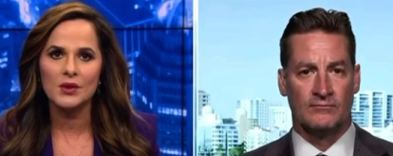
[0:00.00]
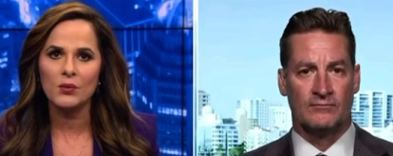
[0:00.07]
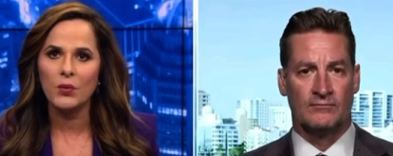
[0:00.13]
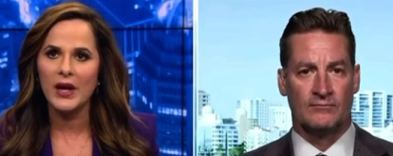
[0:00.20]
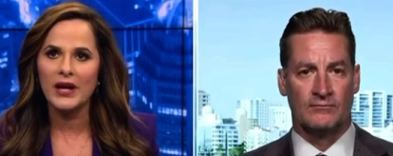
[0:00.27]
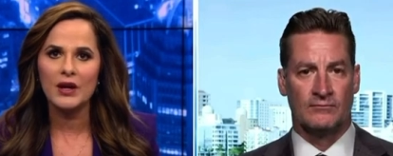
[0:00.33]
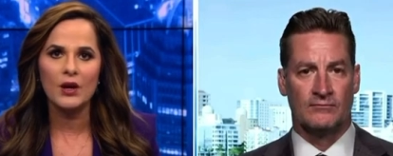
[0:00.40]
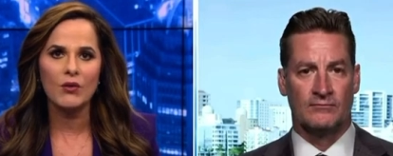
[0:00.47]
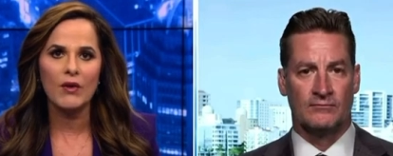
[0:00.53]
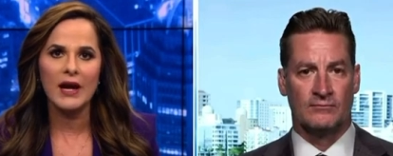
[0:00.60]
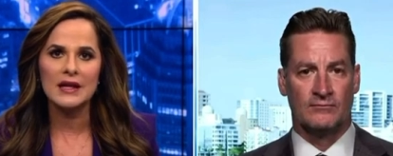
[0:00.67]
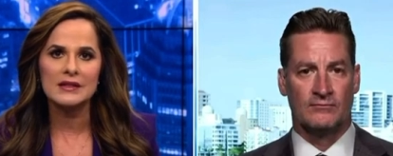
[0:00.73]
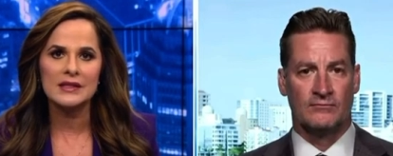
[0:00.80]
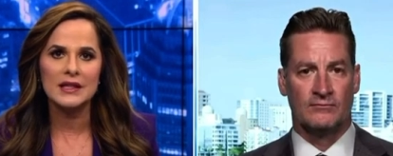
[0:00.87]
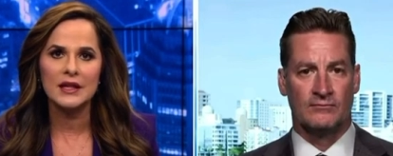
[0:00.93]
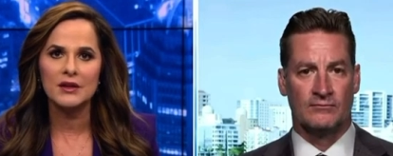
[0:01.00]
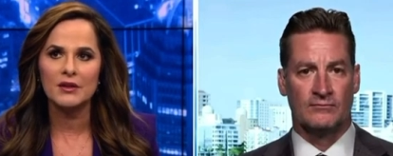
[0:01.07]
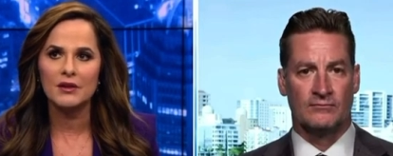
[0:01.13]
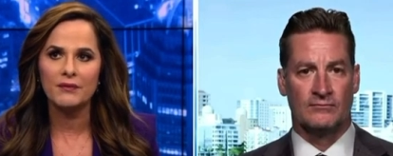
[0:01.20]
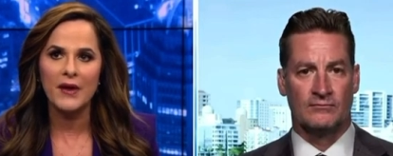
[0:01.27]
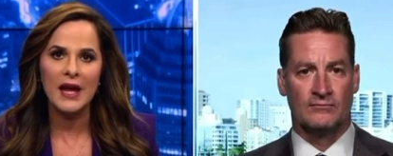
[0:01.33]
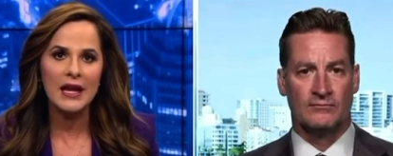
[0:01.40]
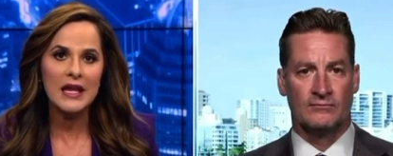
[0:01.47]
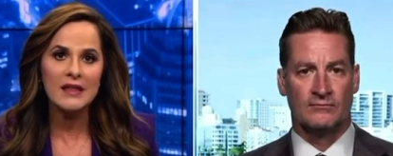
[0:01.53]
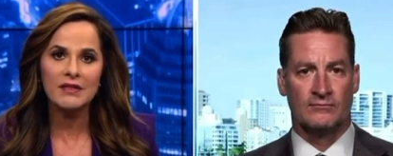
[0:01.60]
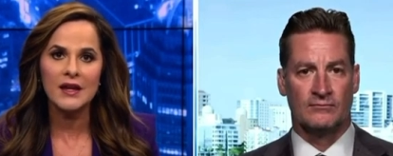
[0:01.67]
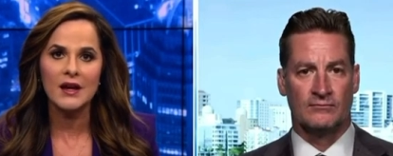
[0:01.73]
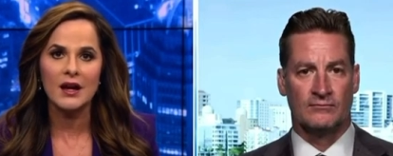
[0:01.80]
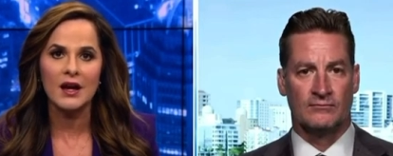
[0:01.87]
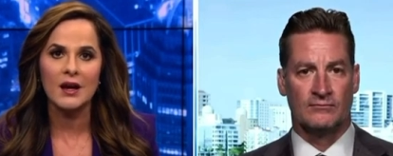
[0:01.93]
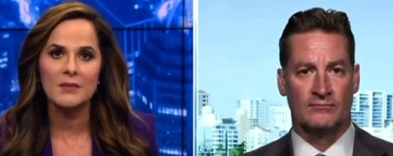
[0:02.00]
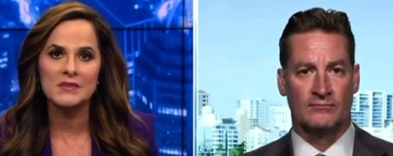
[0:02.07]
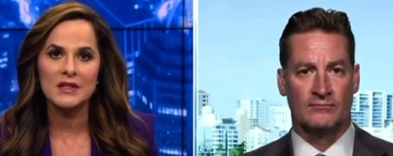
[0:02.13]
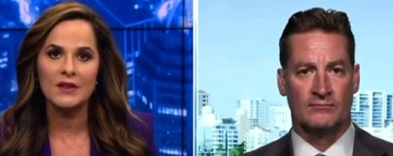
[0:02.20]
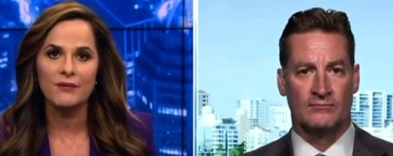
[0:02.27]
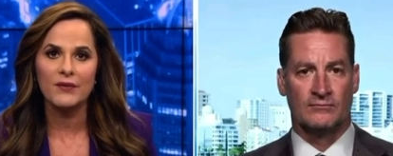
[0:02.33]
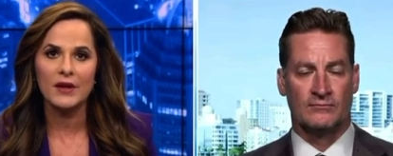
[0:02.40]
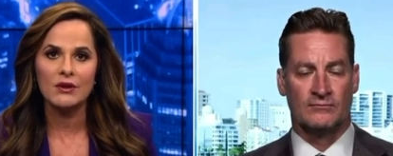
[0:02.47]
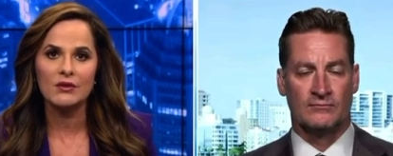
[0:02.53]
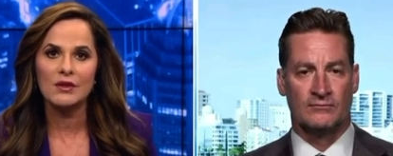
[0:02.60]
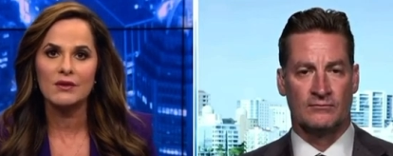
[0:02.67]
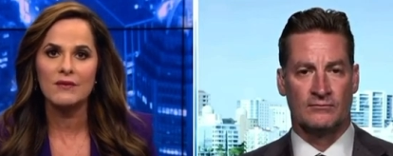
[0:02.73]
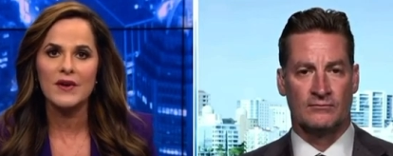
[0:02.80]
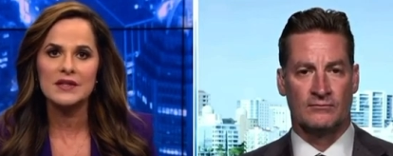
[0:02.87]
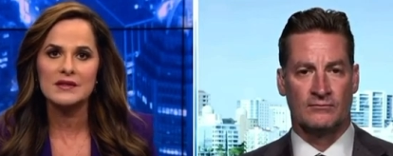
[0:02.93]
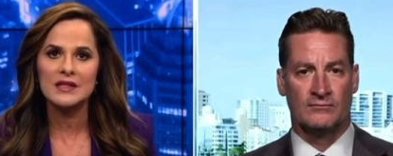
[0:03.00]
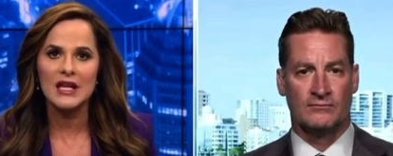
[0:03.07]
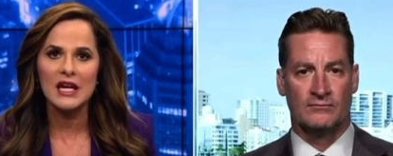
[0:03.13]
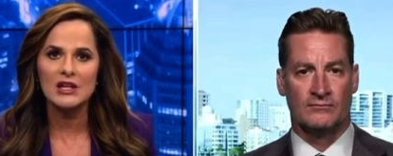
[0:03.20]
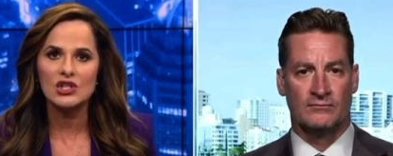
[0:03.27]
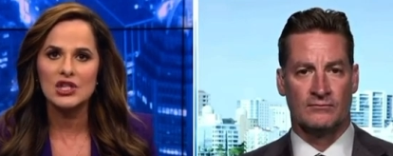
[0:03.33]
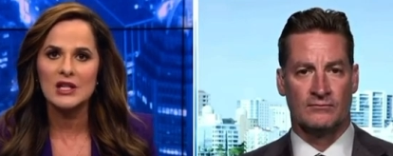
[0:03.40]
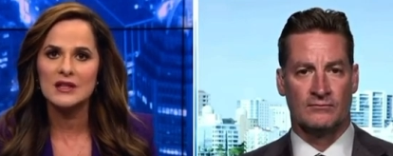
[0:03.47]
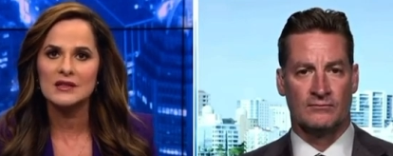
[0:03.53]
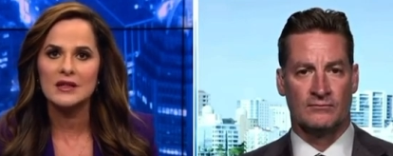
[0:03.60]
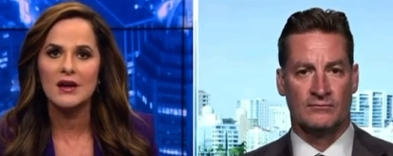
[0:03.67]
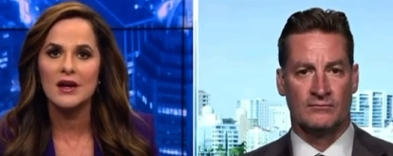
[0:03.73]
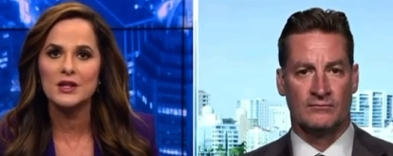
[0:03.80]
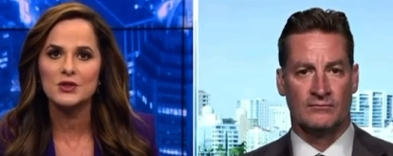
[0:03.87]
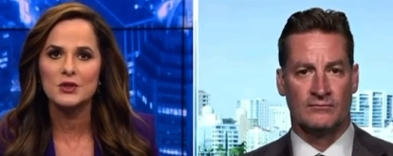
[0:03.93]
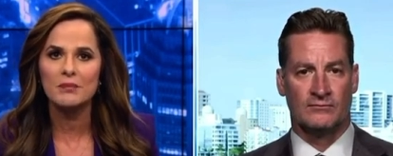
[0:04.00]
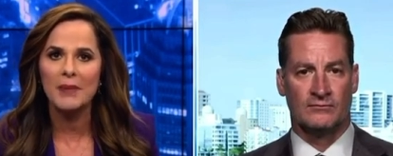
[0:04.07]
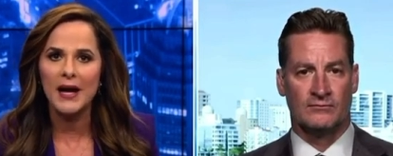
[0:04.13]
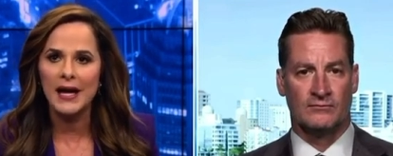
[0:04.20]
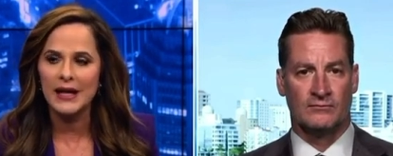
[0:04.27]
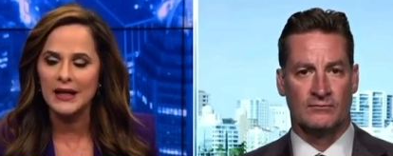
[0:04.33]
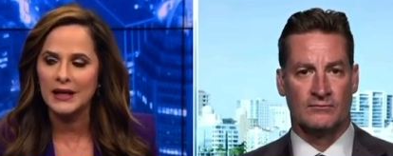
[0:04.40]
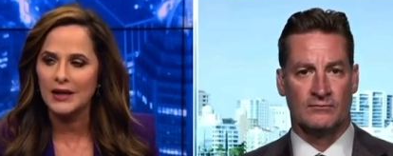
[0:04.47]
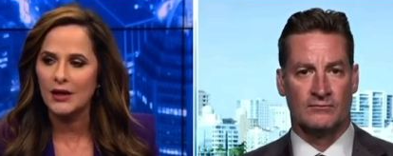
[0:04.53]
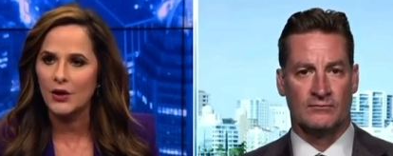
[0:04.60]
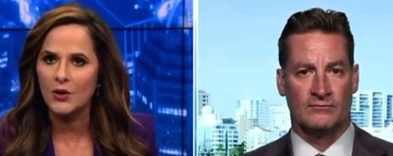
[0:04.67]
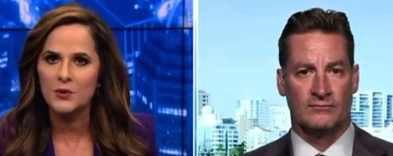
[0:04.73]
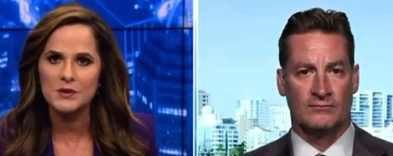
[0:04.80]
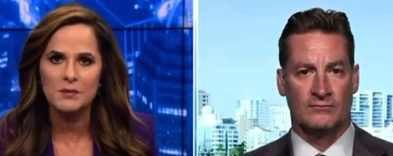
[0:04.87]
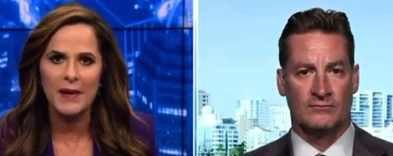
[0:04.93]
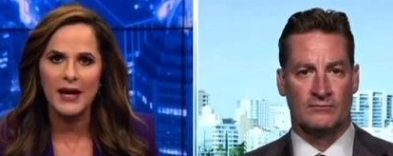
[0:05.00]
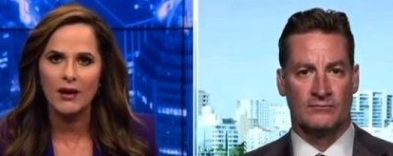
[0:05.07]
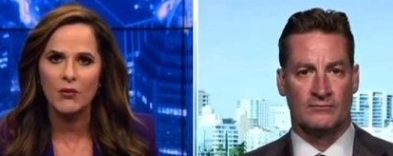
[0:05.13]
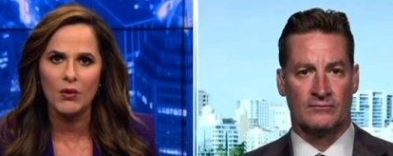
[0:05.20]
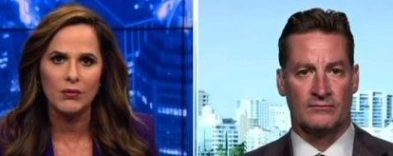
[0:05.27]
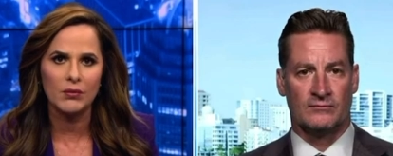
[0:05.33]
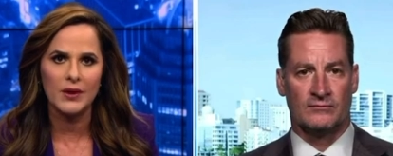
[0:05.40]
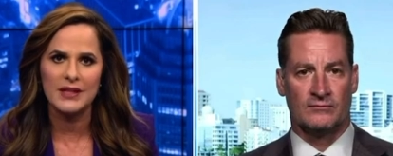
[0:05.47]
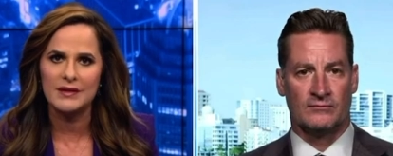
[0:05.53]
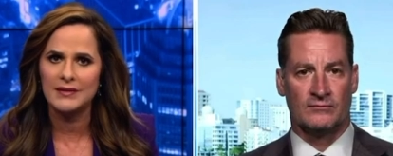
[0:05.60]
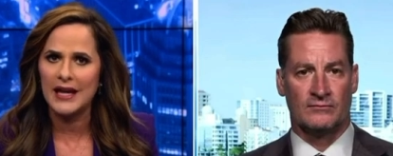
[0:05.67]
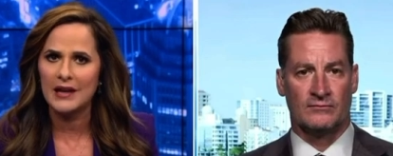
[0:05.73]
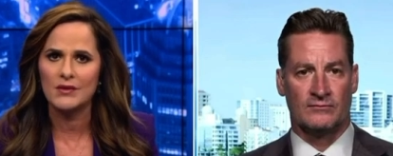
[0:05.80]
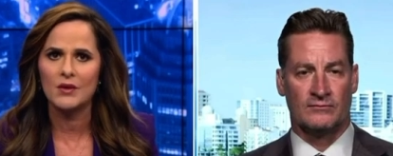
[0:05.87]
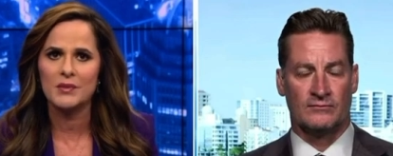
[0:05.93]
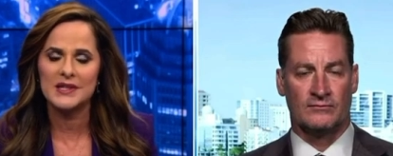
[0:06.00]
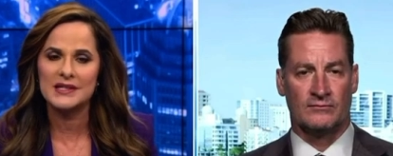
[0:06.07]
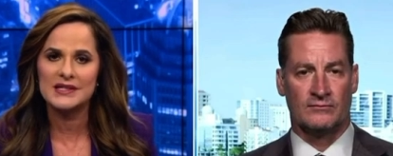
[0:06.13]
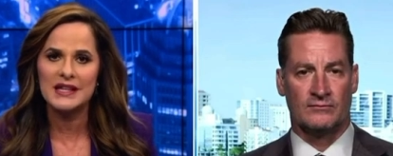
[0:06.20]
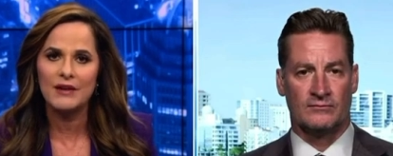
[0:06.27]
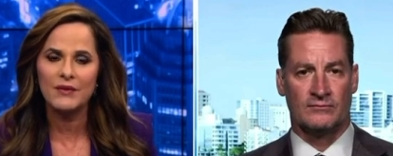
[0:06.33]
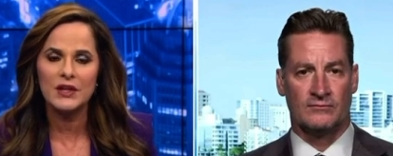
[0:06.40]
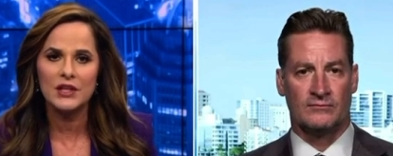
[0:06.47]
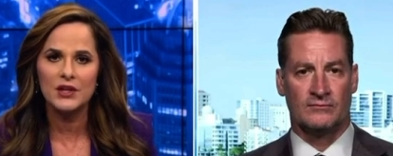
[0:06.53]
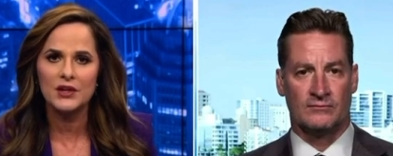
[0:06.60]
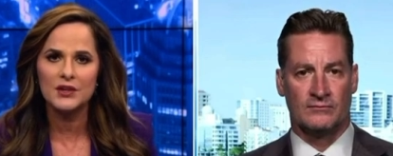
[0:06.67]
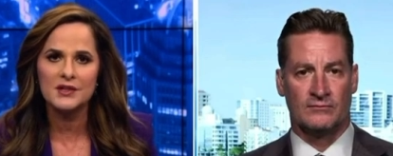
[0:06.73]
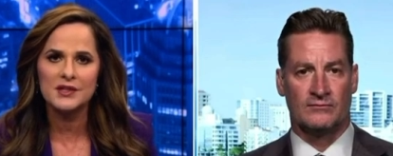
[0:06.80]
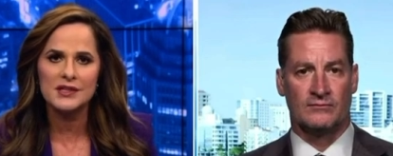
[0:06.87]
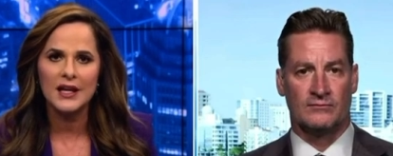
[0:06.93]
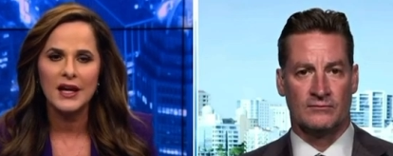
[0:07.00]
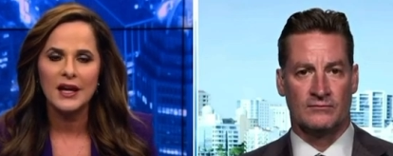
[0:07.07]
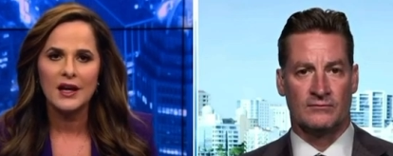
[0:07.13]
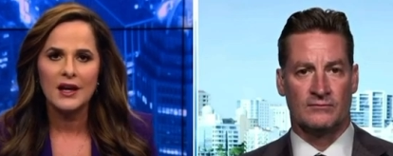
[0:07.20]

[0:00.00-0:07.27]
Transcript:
Speaker 1: waiting around to hear if anything comes of the federal investigation into Hunter Biden. It goes back, what, what now, almost seven years?